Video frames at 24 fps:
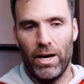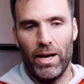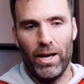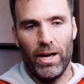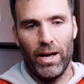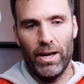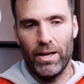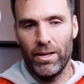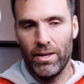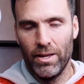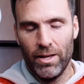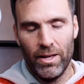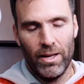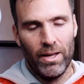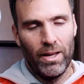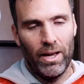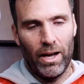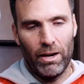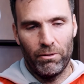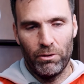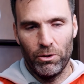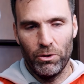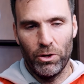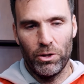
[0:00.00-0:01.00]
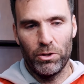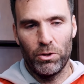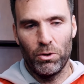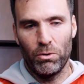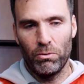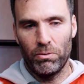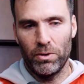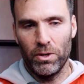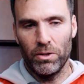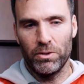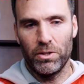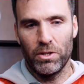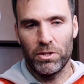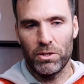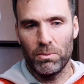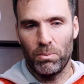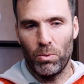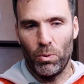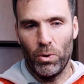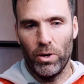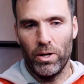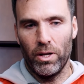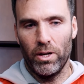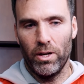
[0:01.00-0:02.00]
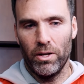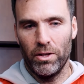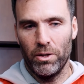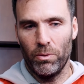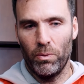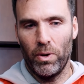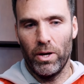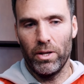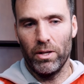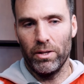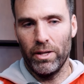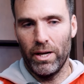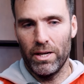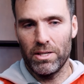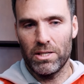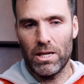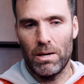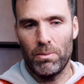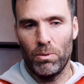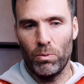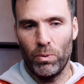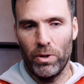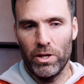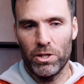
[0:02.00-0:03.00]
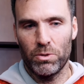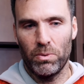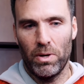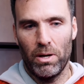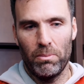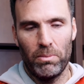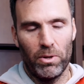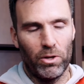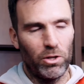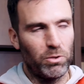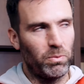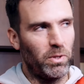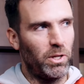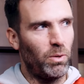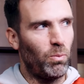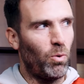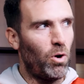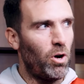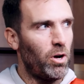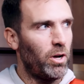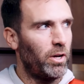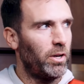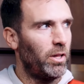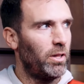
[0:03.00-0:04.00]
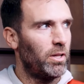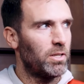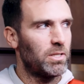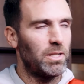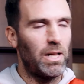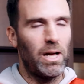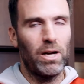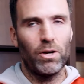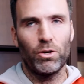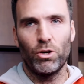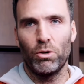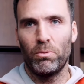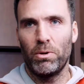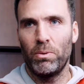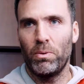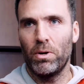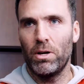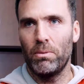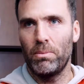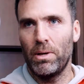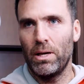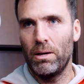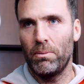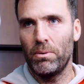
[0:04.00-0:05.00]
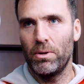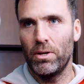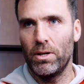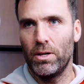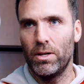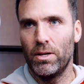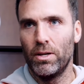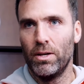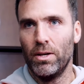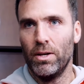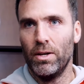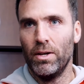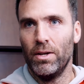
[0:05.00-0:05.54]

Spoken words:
I really do feel disappointed in the way the last couple weeks went, because when you walk into this locker room, you want to be able to,